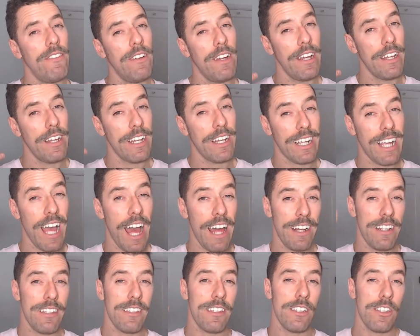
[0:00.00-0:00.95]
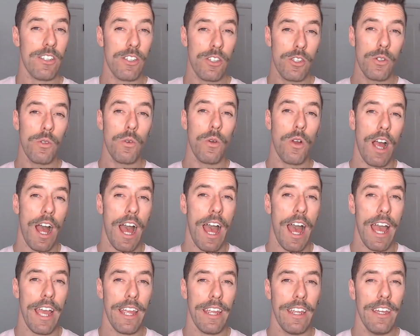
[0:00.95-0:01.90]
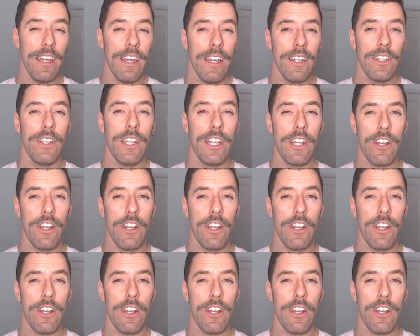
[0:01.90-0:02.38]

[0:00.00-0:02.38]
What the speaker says: cadences too high in